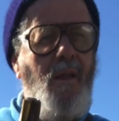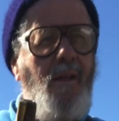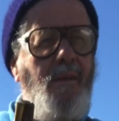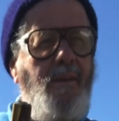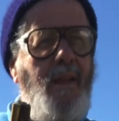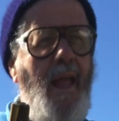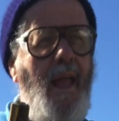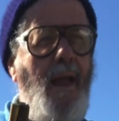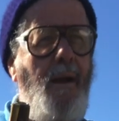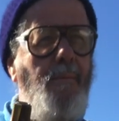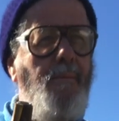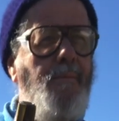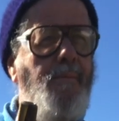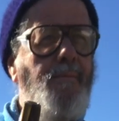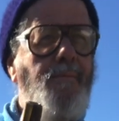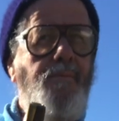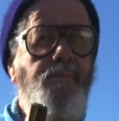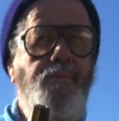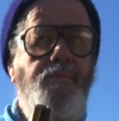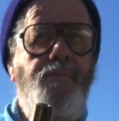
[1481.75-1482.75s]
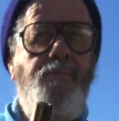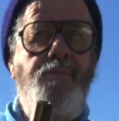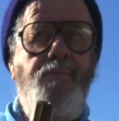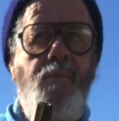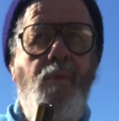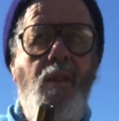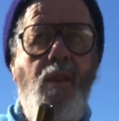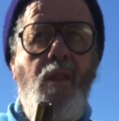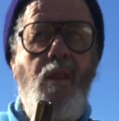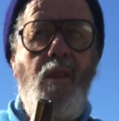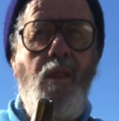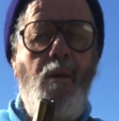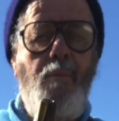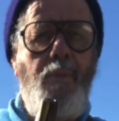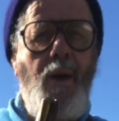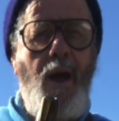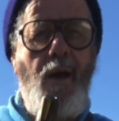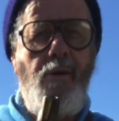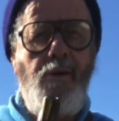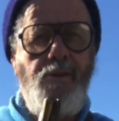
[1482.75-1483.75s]
Damp. The
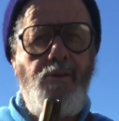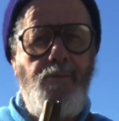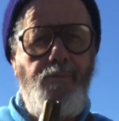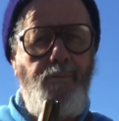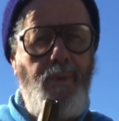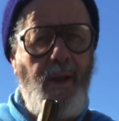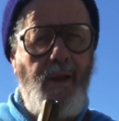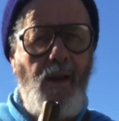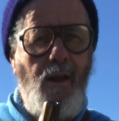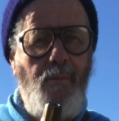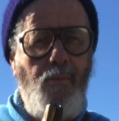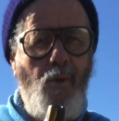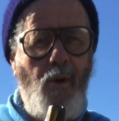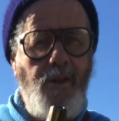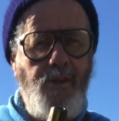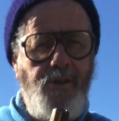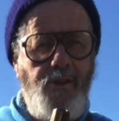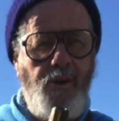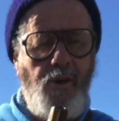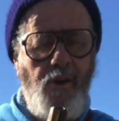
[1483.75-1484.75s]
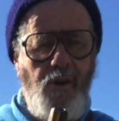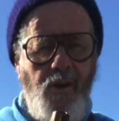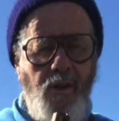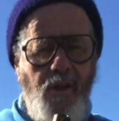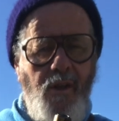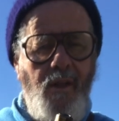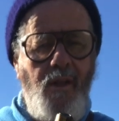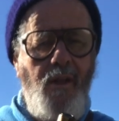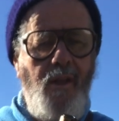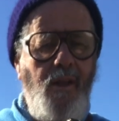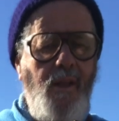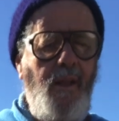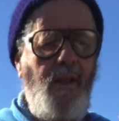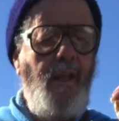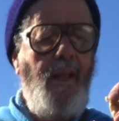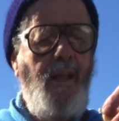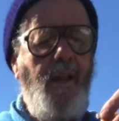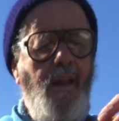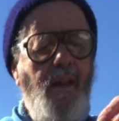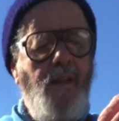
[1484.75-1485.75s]
powder's picking up moisture
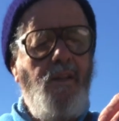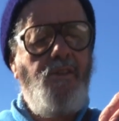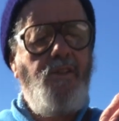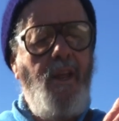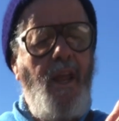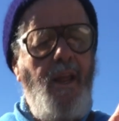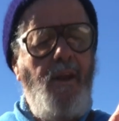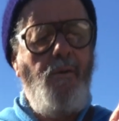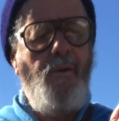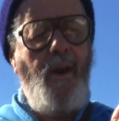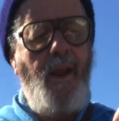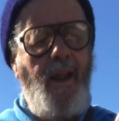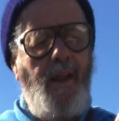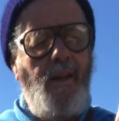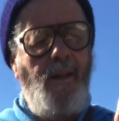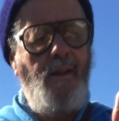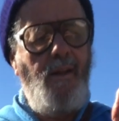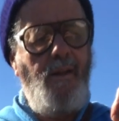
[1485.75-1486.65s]
at an insane rate.